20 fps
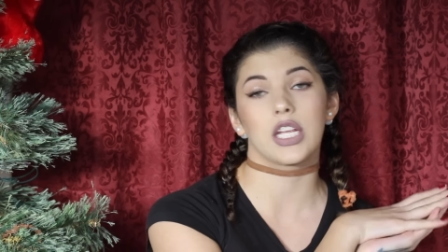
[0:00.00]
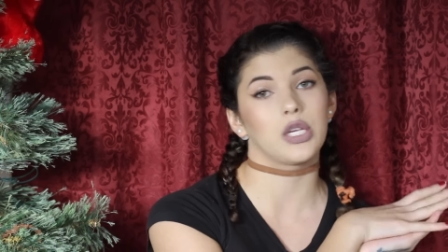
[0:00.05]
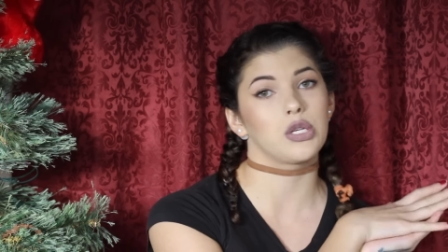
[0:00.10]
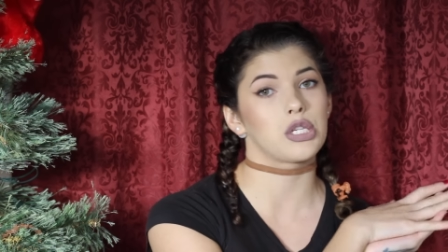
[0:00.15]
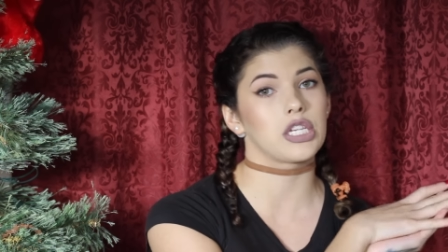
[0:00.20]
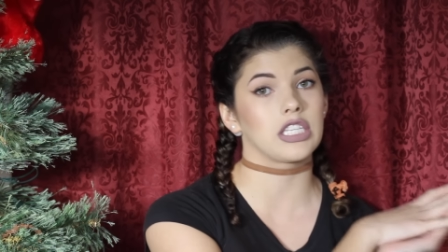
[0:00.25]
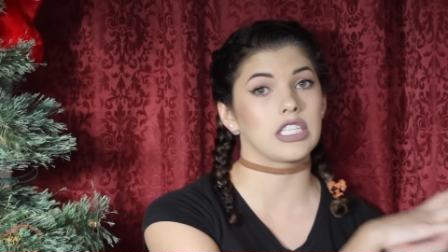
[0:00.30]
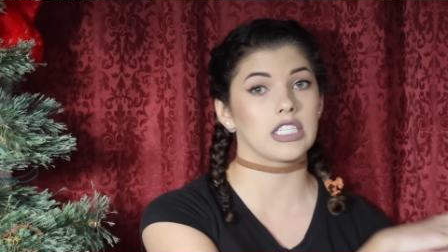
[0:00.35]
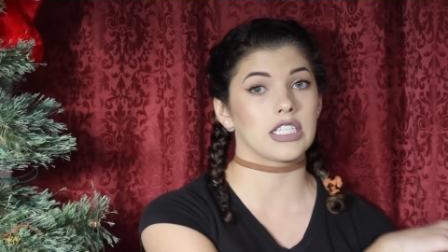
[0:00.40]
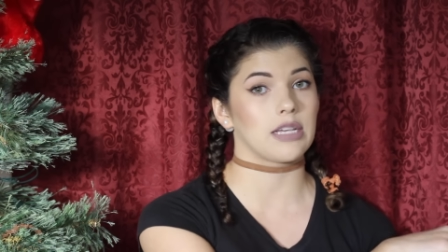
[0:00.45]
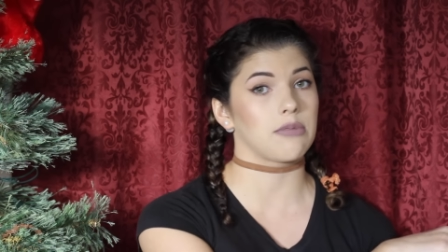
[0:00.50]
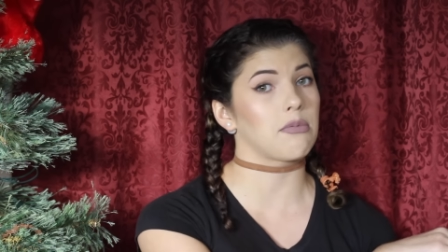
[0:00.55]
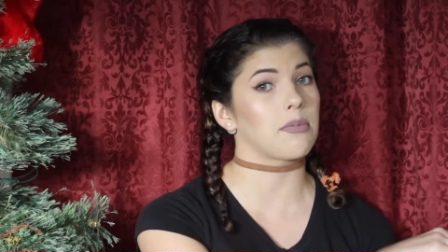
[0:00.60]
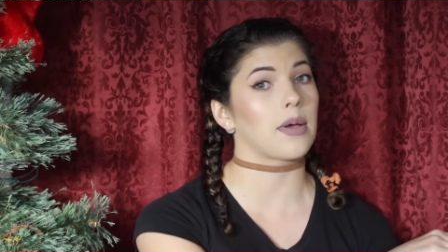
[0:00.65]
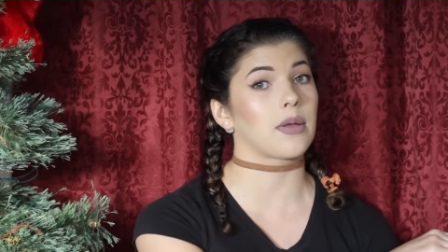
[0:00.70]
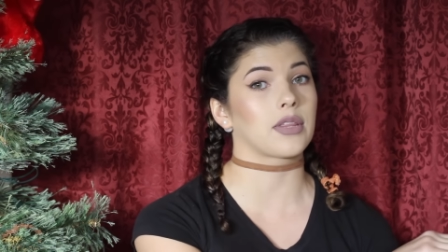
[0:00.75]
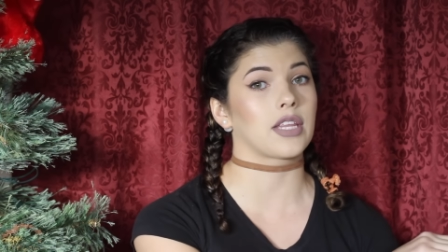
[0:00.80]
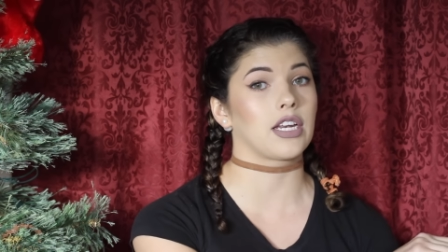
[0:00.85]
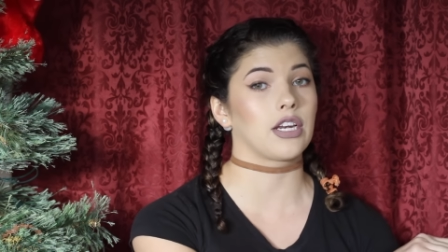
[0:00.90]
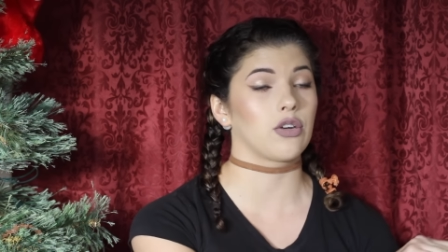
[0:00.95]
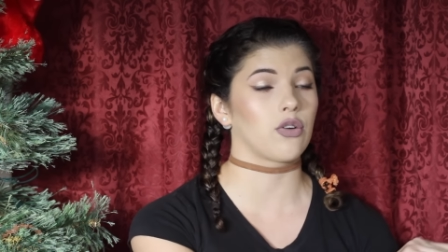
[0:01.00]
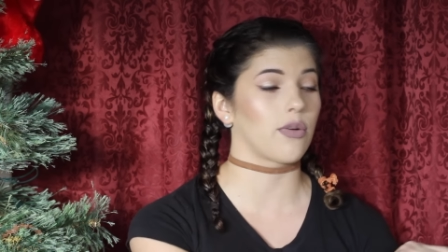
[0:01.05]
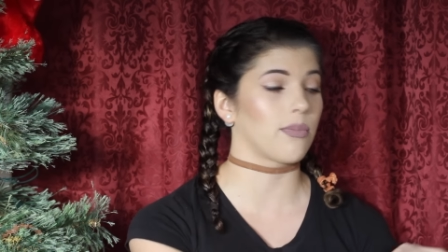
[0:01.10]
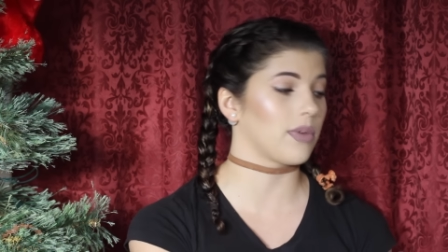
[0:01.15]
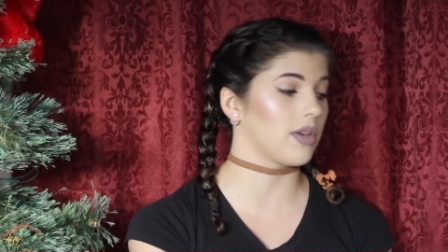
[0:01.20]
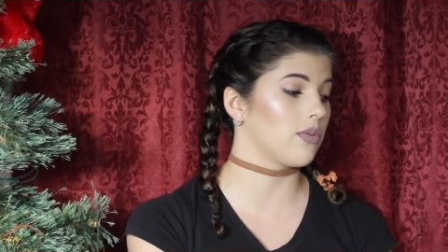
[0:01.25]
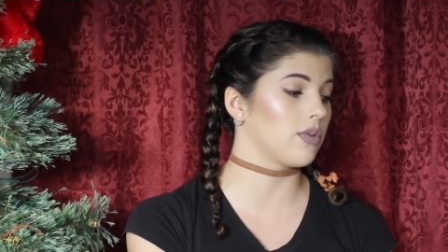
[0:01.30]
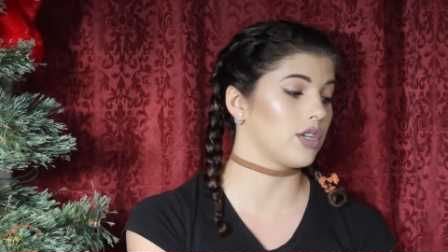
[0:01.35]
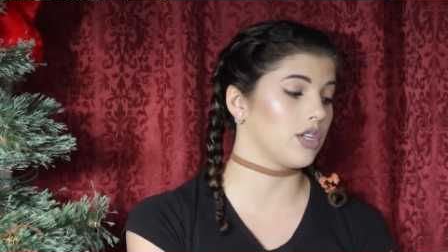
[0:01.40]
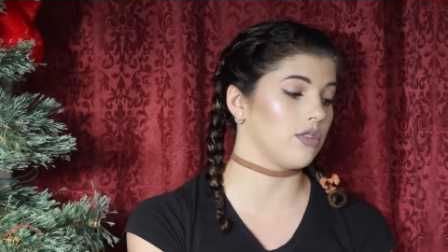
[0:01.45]
using the same amount that I
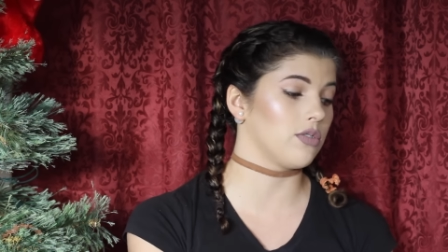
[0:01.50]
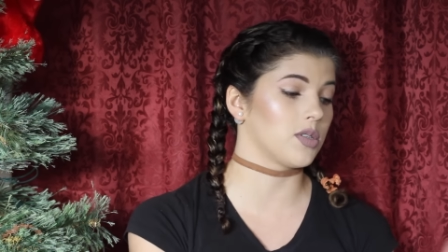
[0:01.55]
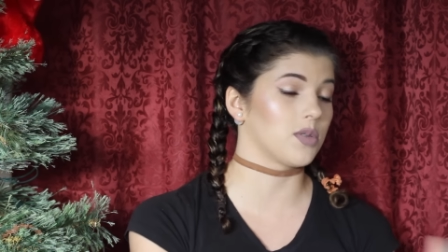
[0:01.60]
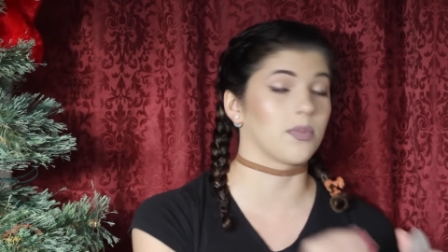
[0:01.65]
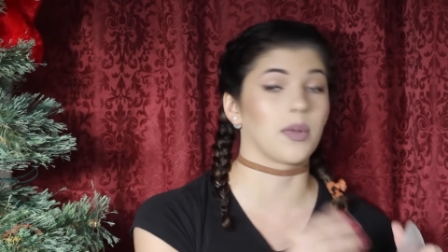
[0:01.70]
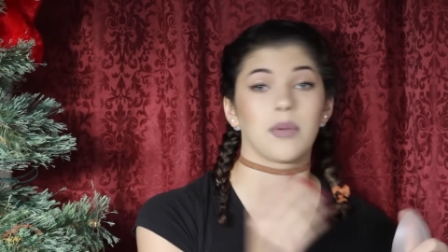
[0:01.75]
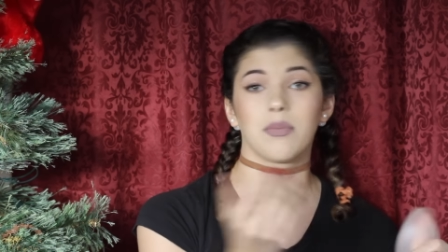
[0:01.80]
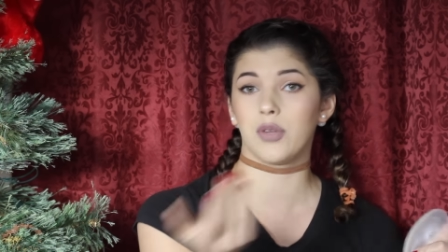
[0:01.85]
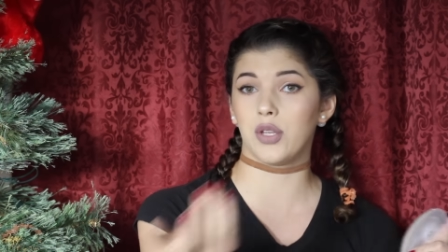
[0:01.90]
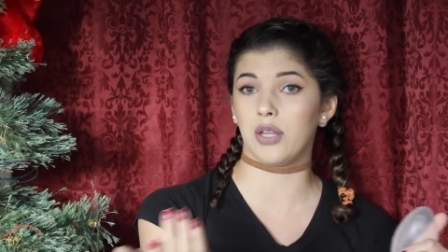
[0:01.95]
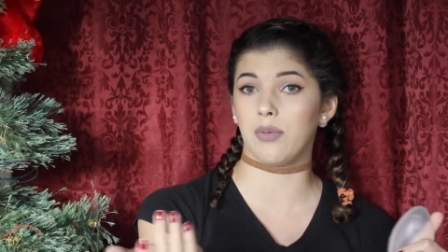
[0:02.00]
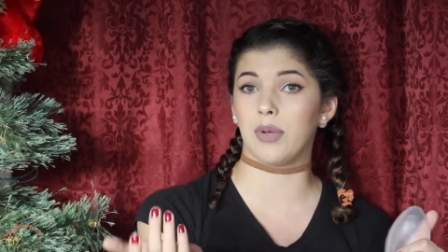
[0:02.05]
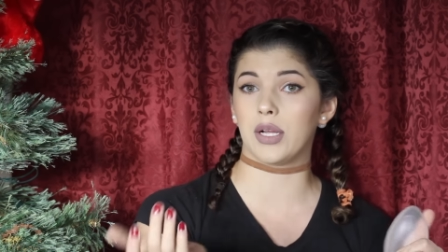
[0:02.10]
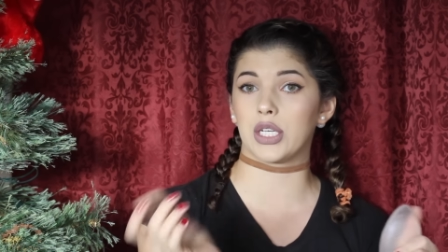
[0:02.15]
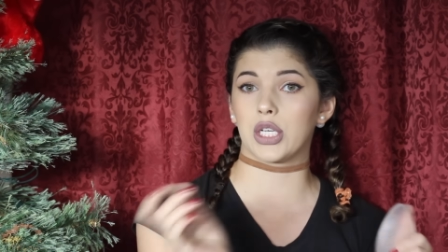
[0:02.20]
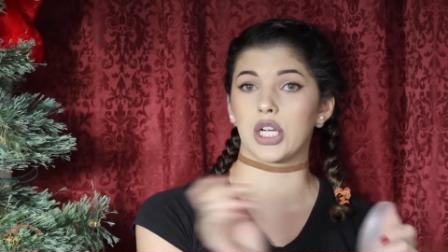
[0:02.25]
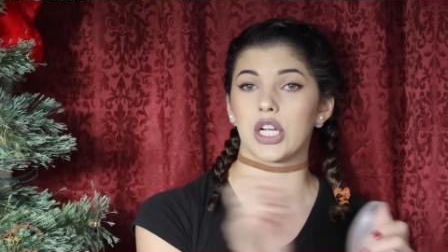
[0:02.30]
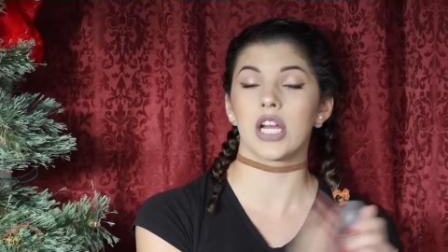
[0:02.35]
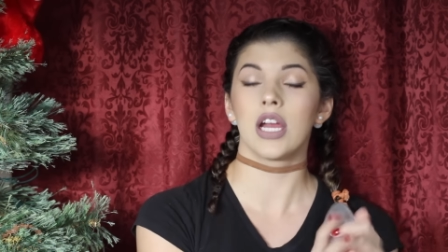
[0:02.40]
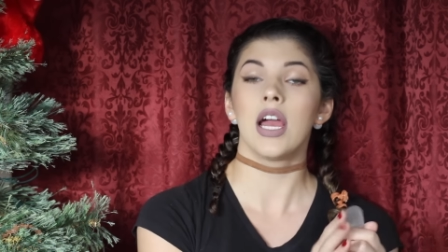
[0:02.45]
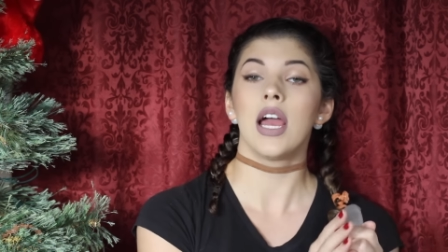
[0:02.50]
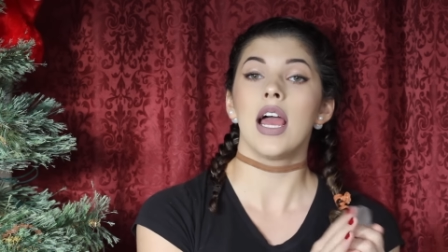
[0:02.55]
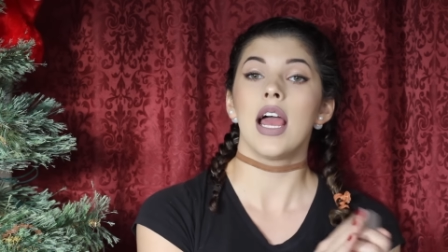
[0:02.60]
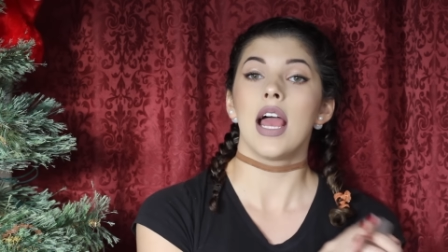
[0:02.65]
normally would use in my beauty blender.